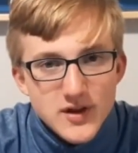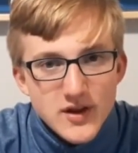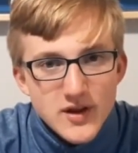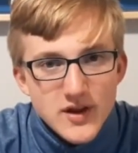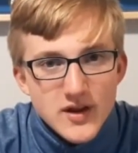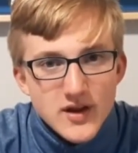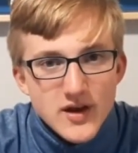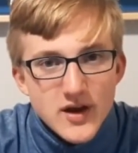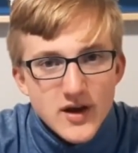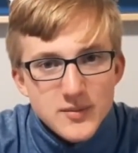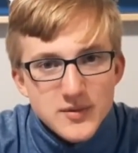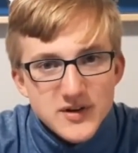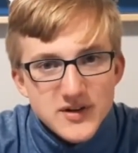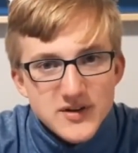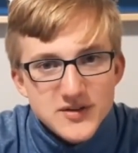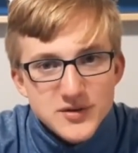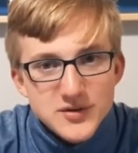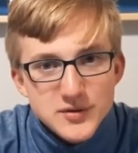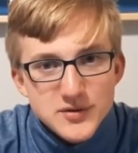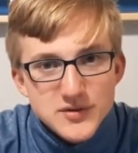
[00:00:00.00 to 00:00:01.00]
it is
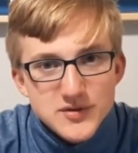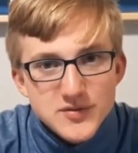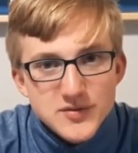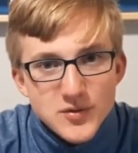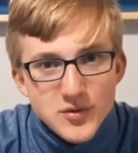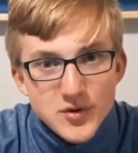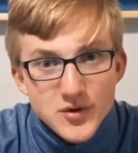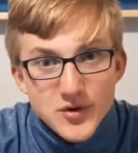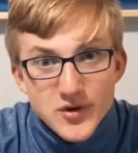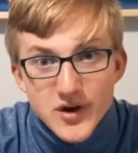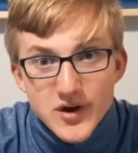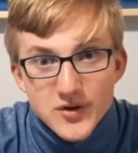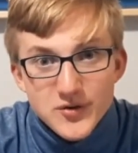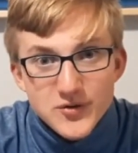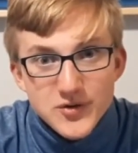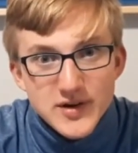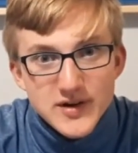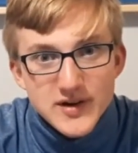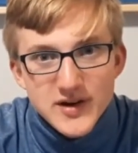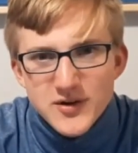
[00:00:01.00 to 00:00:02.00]
used for
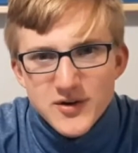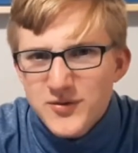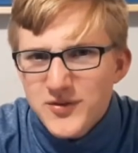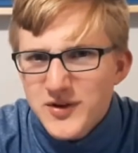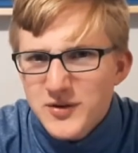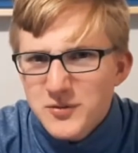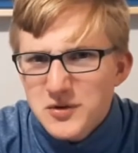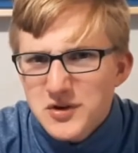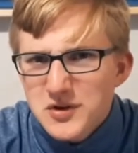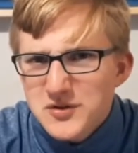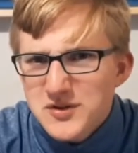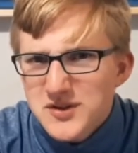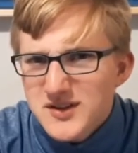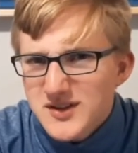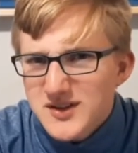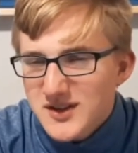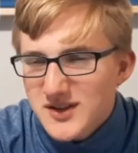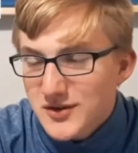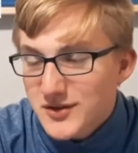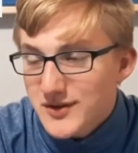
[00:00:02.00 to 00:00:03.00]
concrete. I don't think we use it
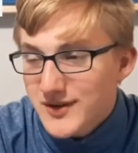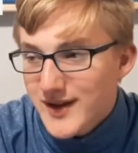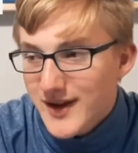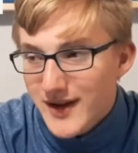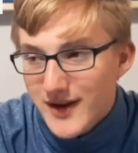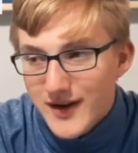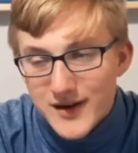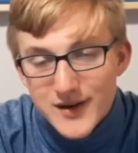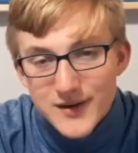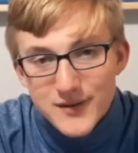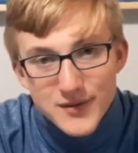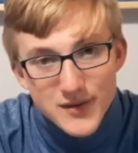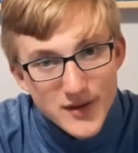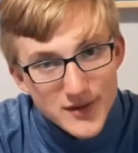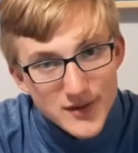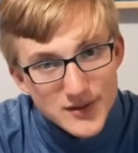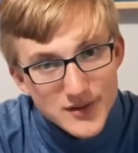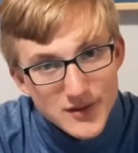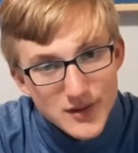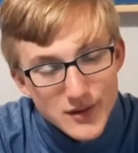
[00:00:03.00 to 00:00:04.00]
here in Canada
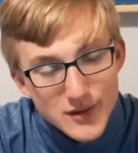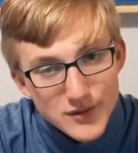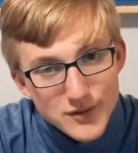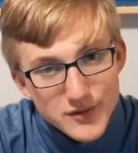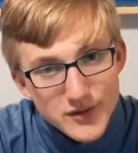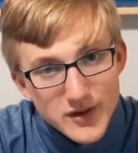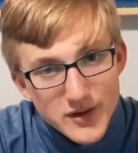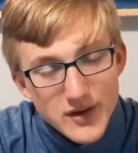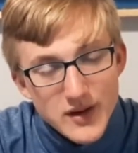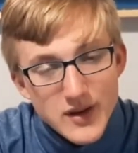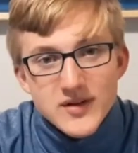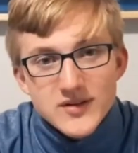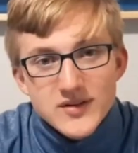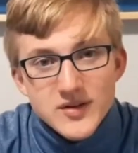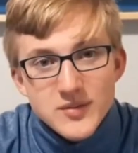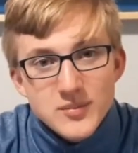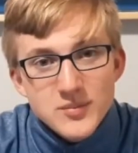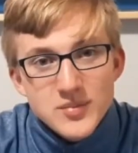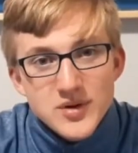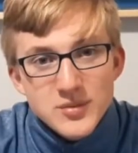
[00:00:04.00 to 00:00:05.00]
as concrete.
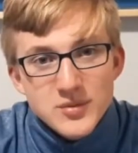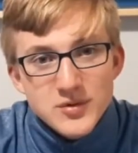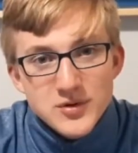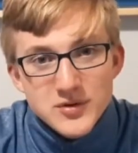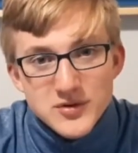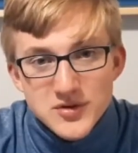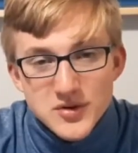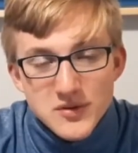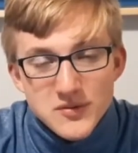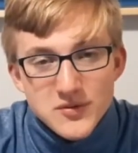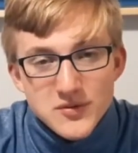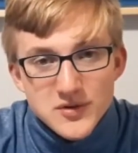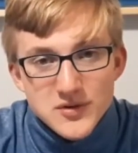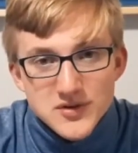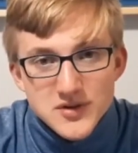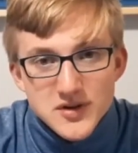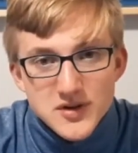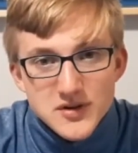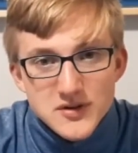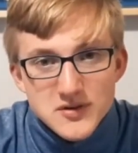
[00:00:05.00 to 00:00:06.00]
Some people use sulfur as
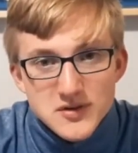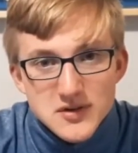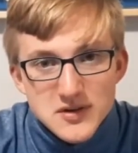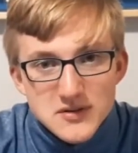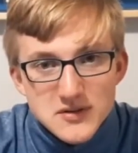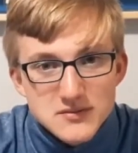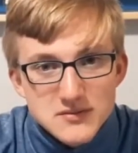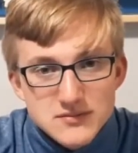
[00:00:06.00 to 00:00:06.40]
concrete.